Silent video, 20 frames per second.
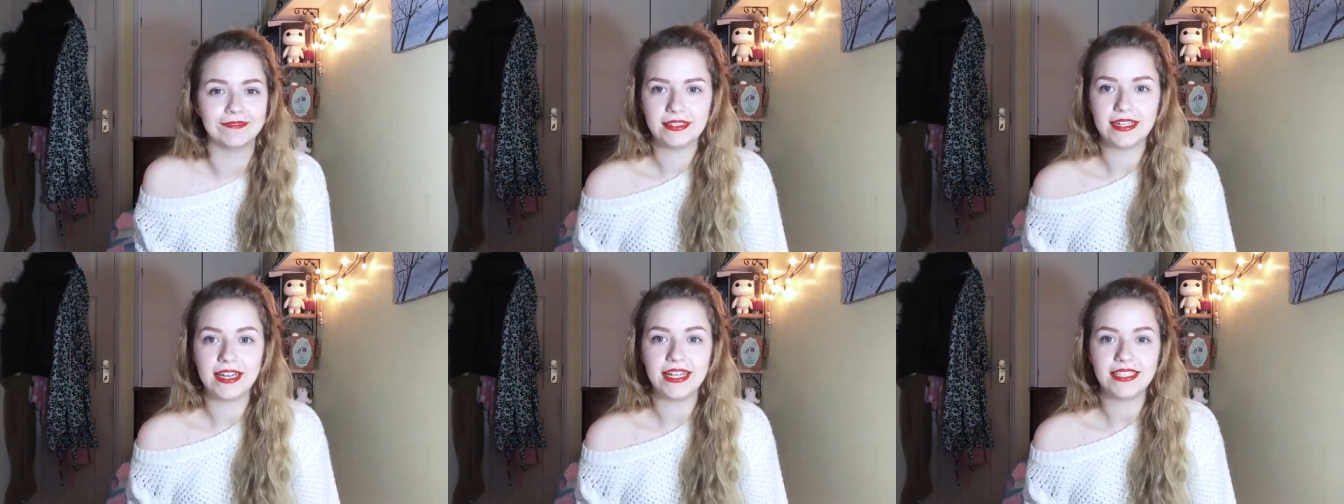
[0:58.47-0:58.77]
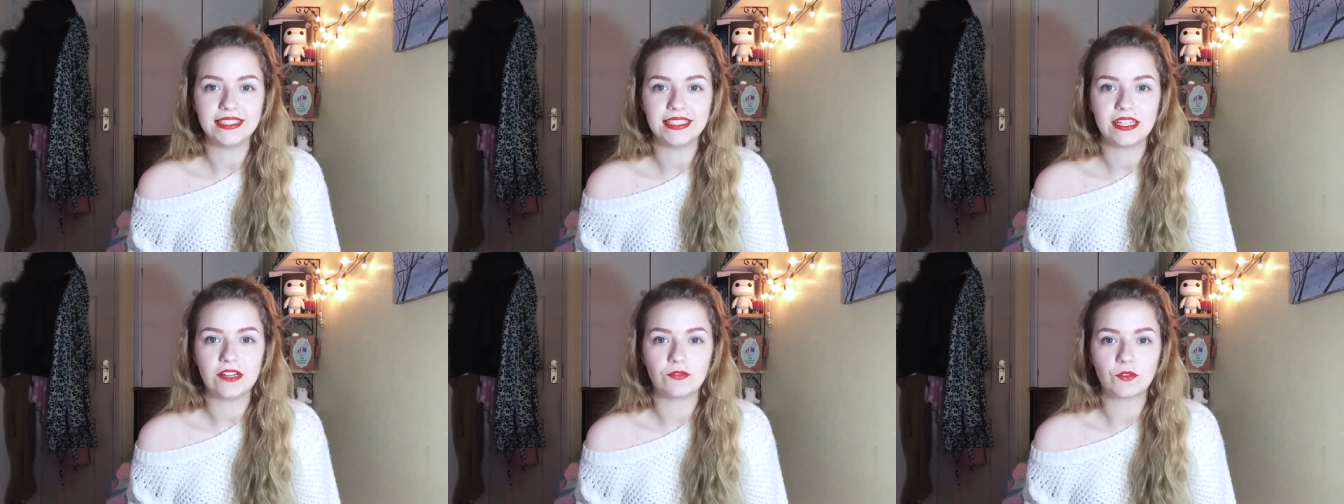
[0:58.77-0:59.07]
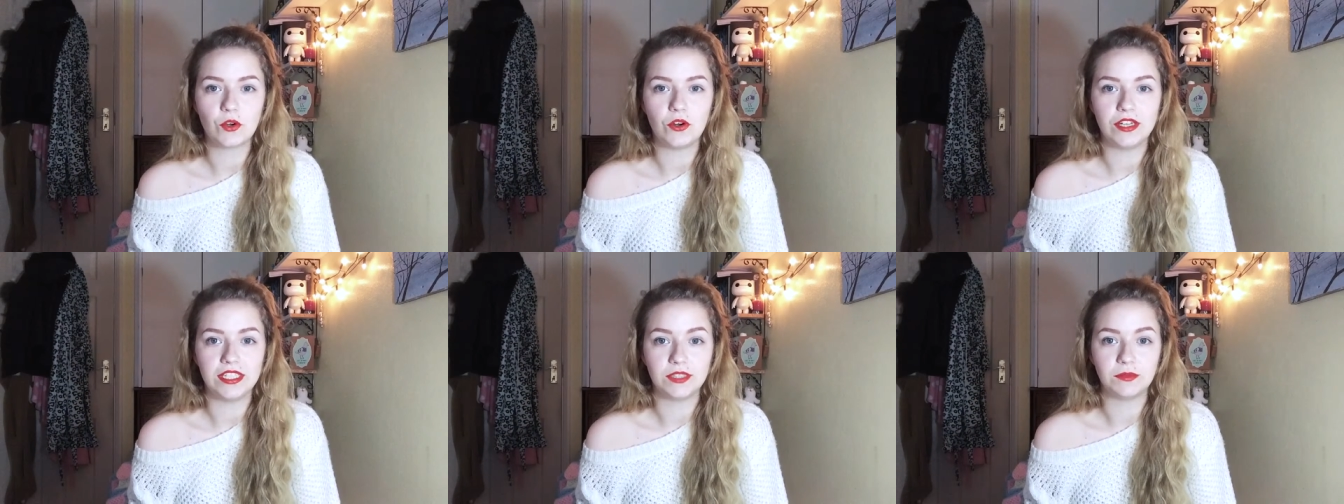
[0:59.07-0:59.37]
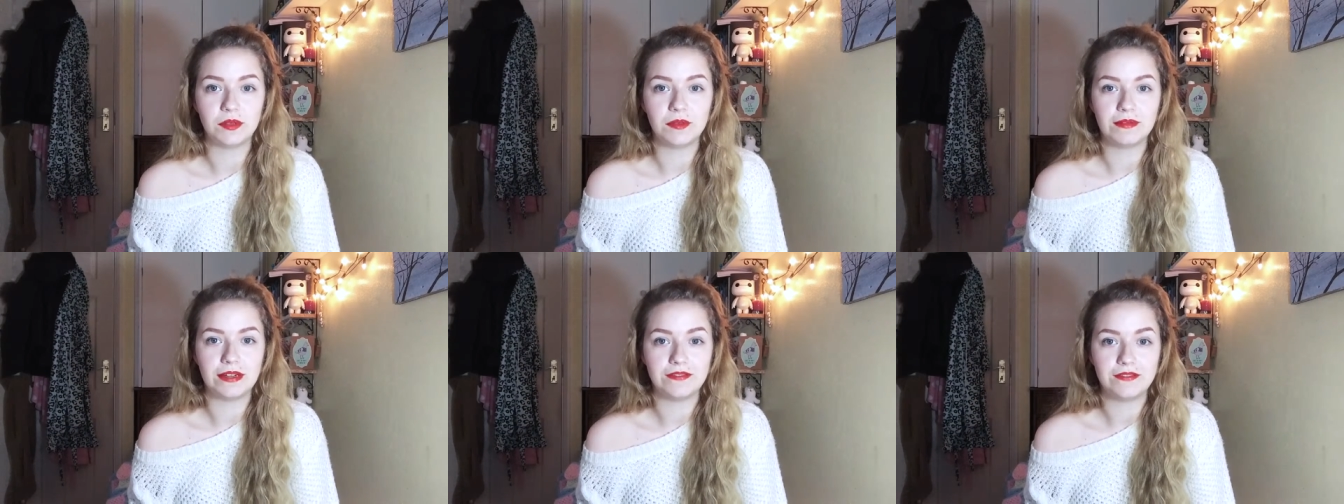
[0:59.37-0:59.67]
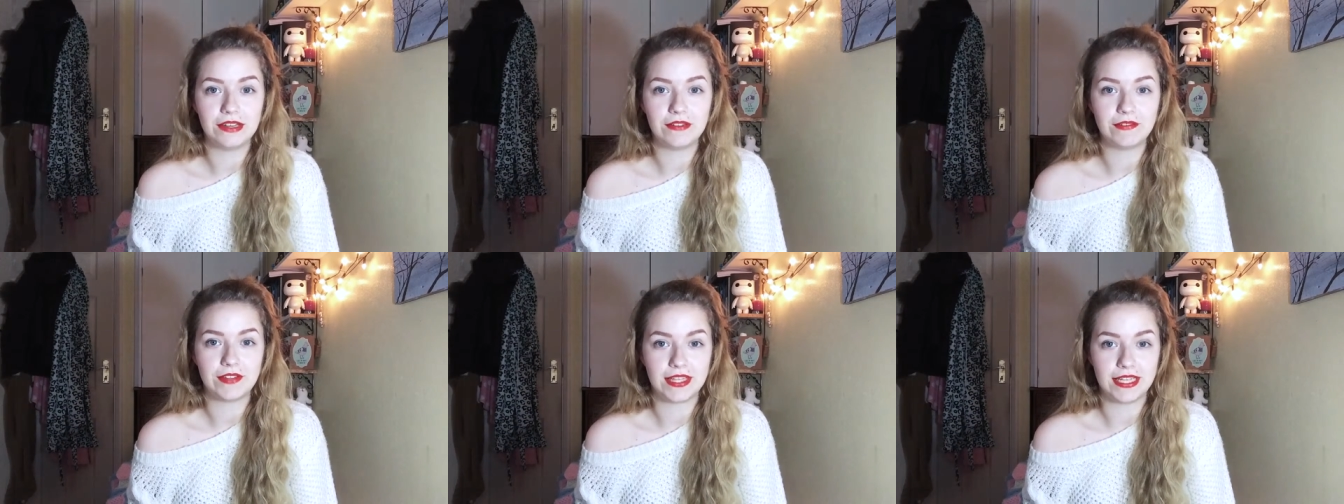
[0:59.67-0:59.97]
The next thing I've got is one of my
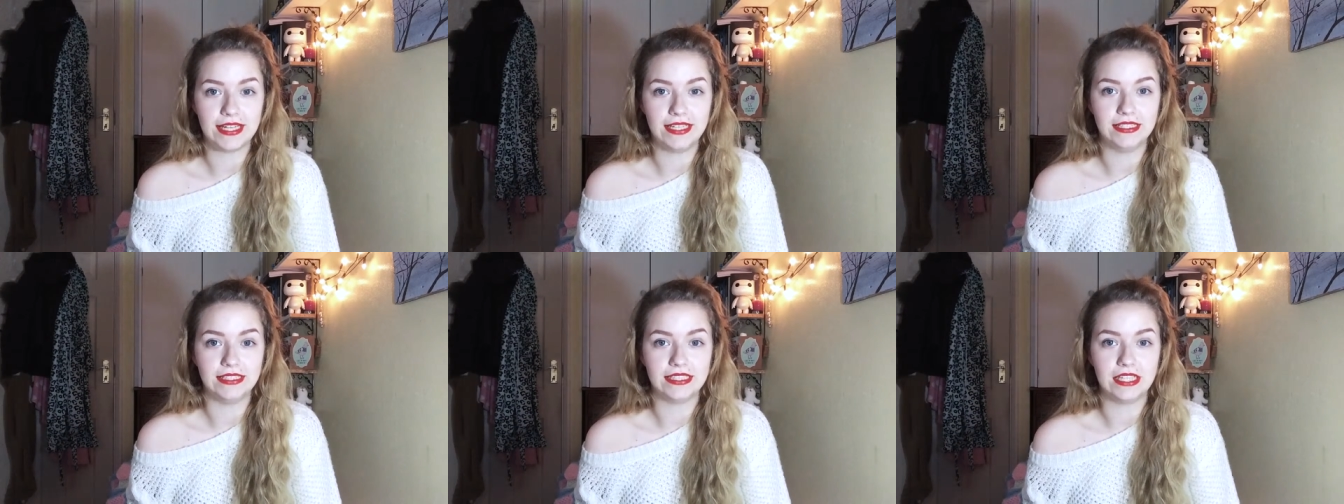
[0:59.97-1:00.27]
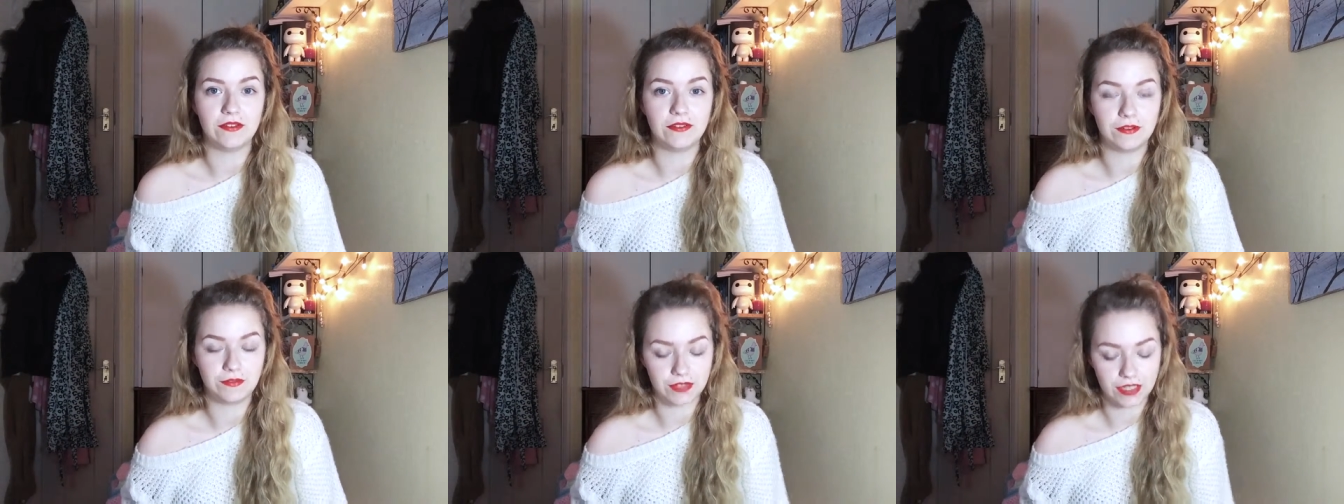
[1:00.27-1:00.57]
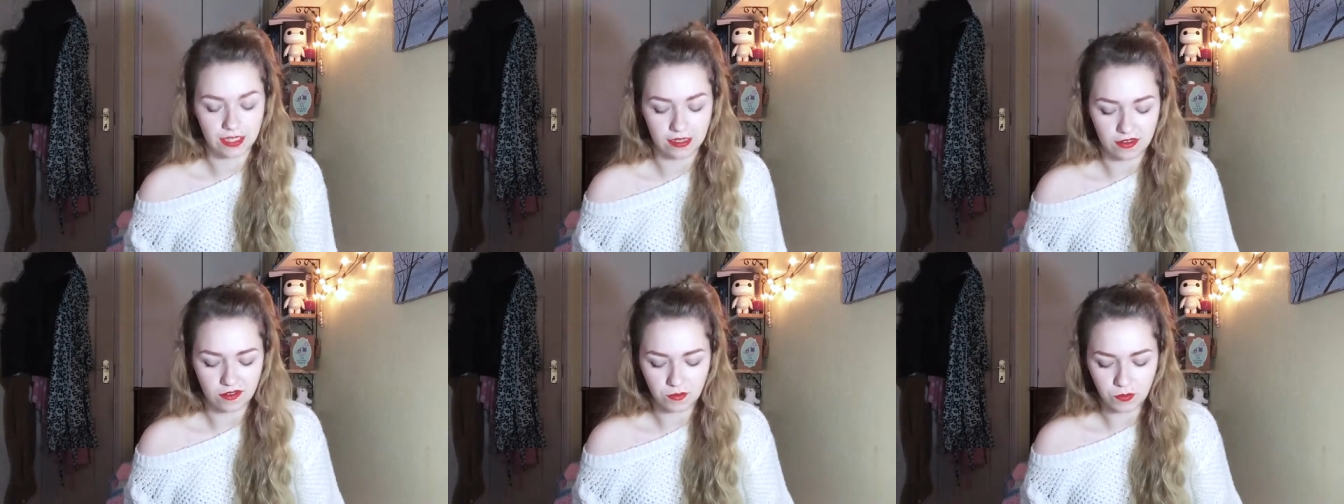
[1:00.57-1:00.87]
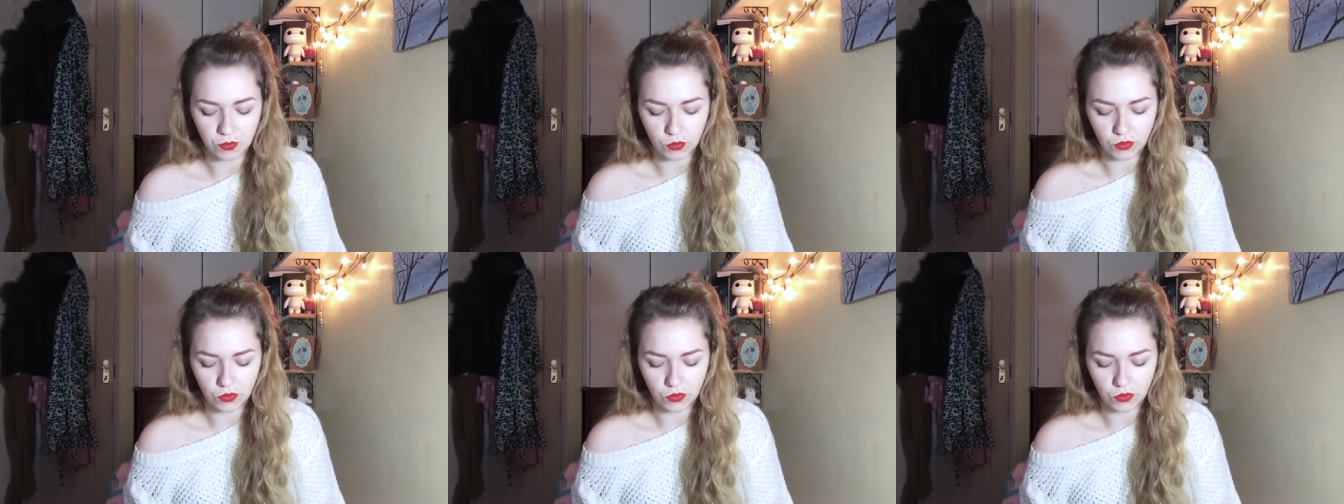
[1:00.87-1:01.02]
favourite things out of everything I've